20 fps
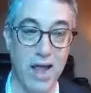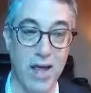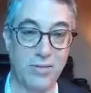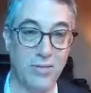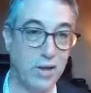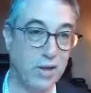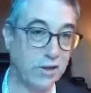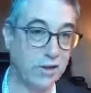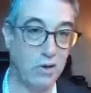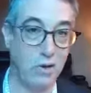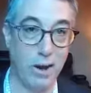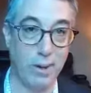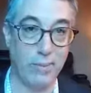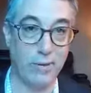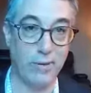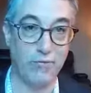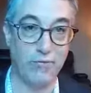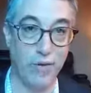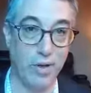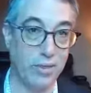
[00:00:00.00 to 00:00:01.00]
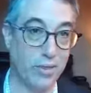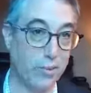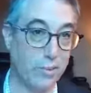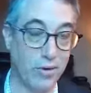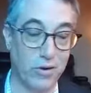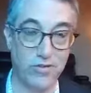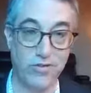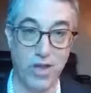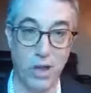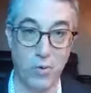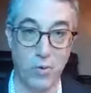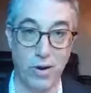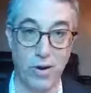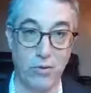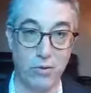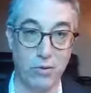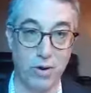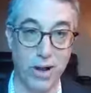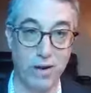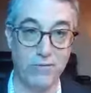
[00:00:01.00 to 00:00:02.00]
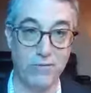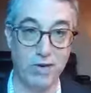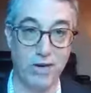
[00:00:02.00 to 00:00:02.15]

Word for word: and then you're able to fund them because that way you don't have